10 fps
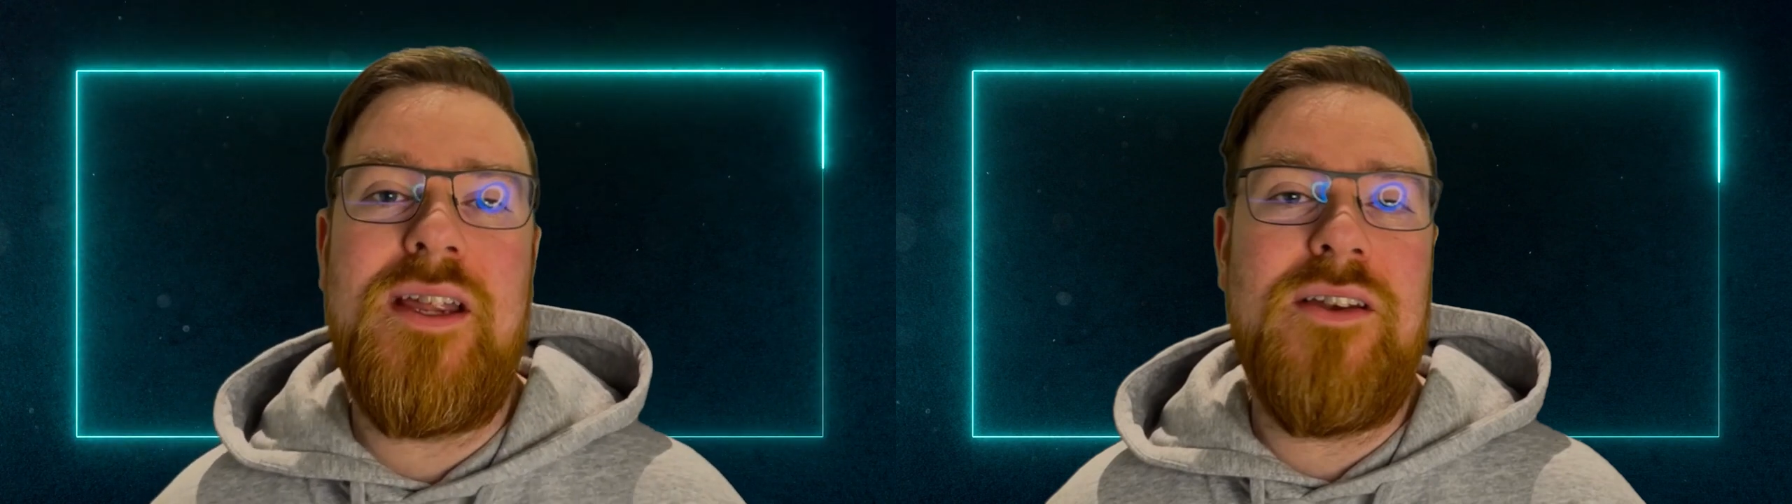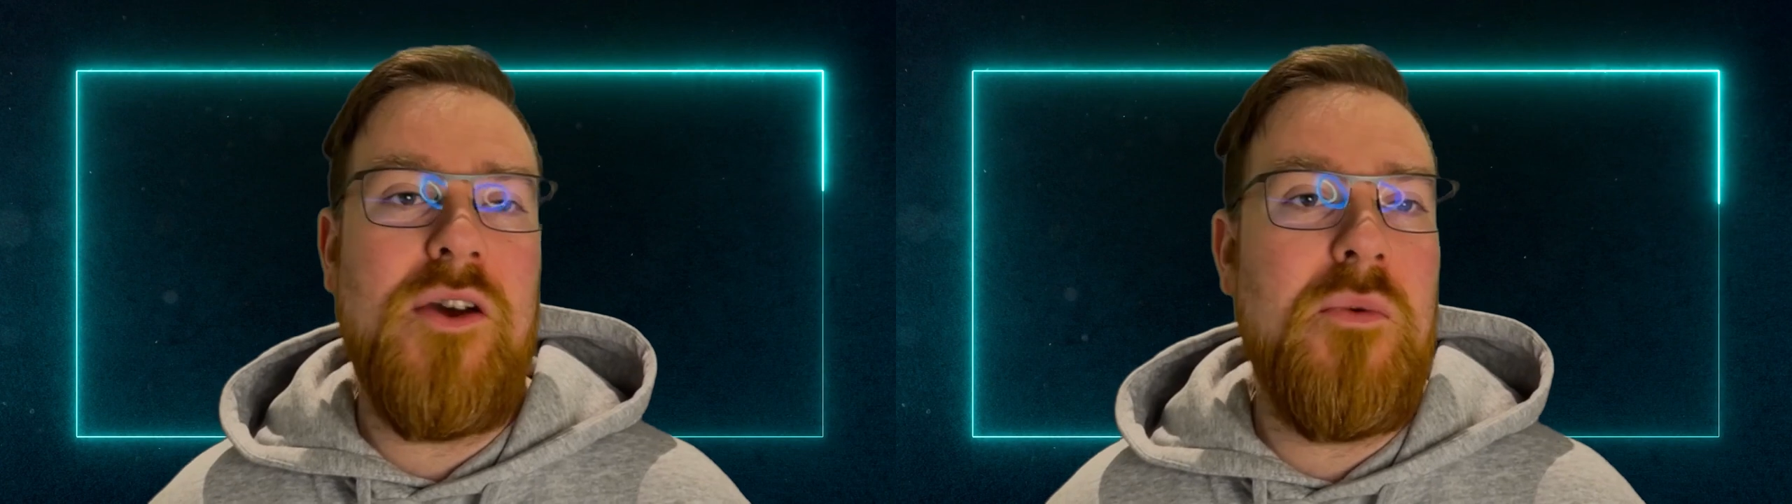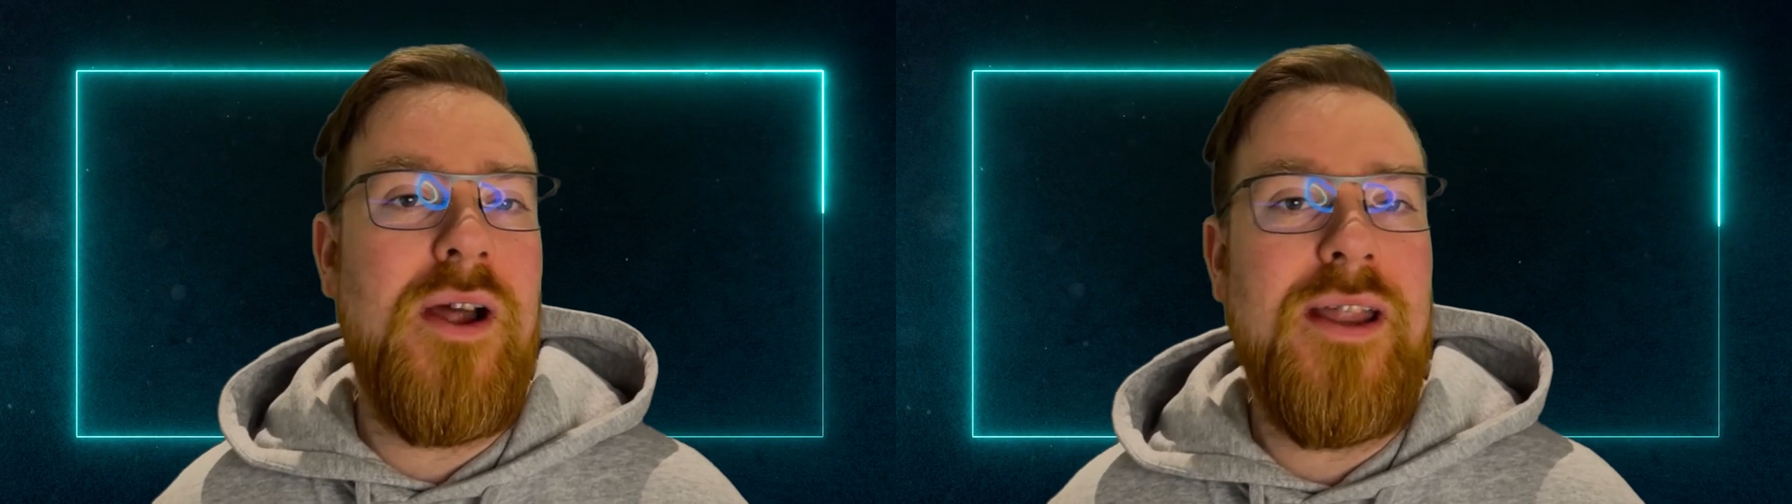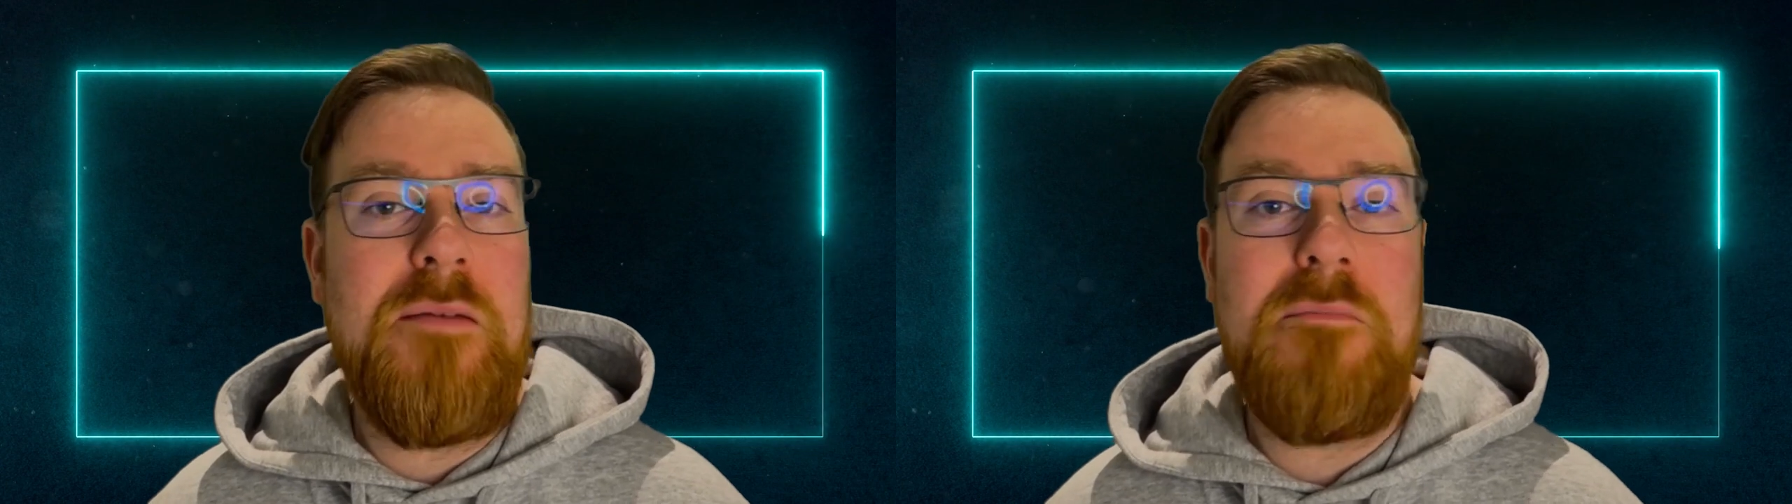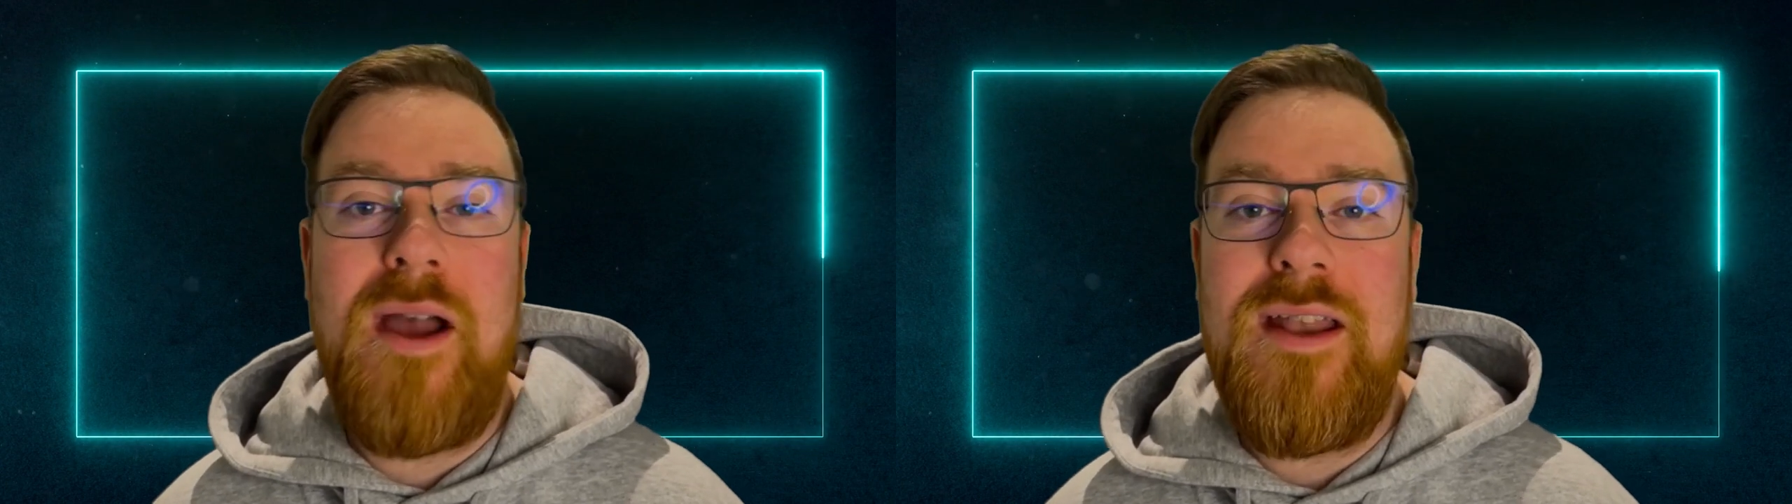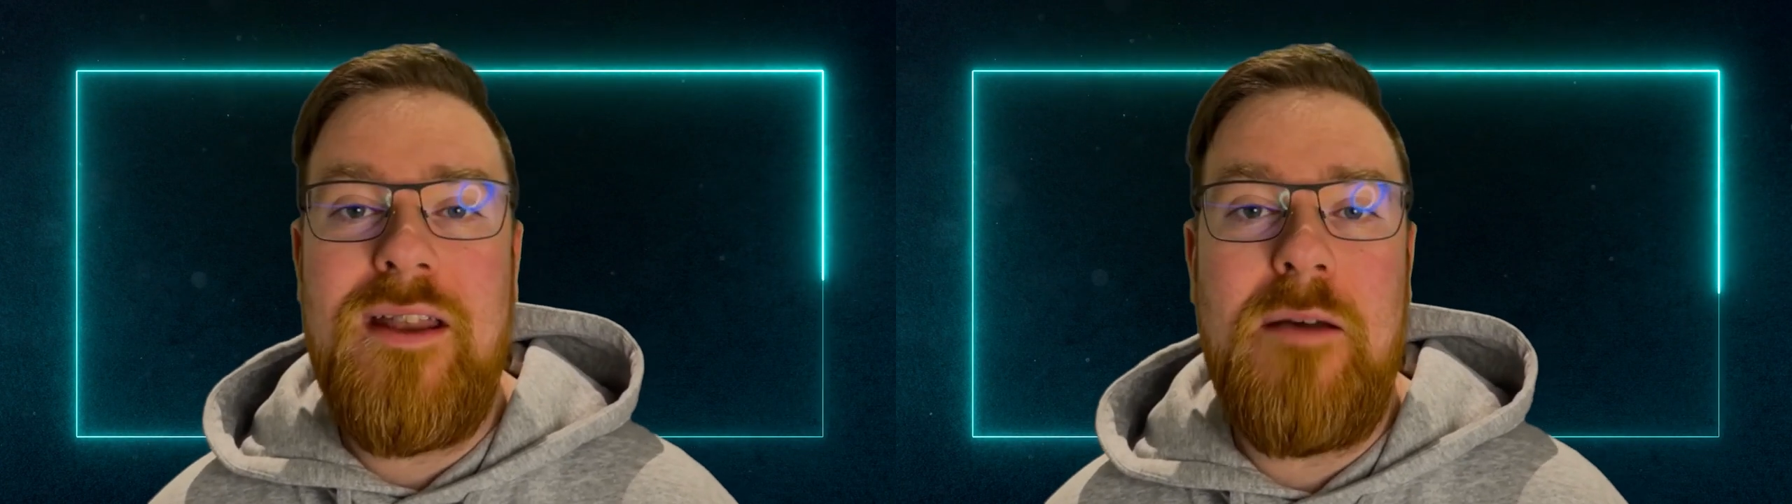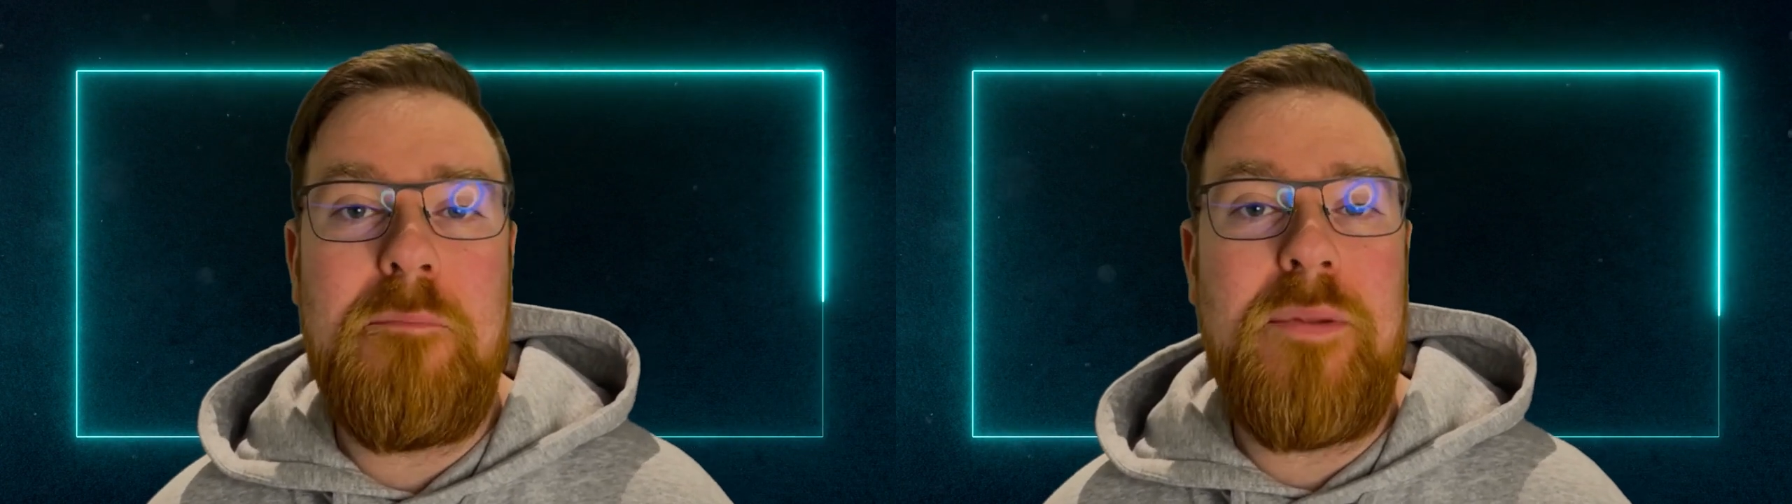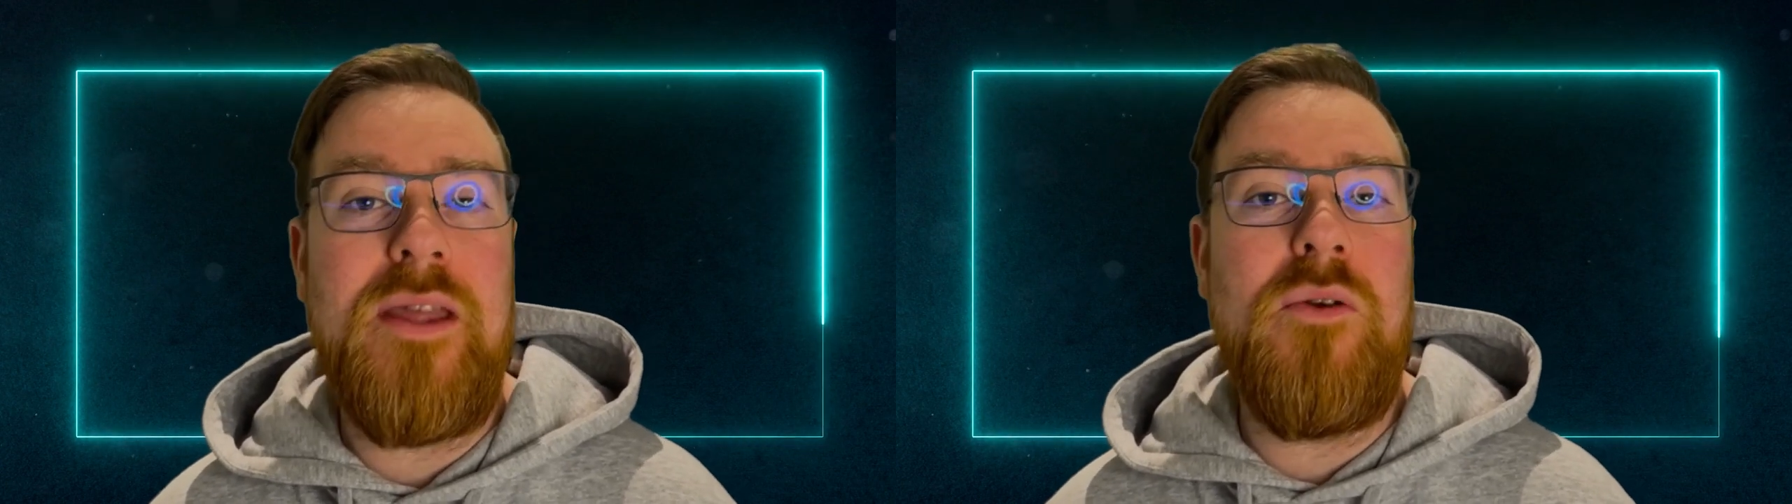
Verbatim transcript: you know what, it might not be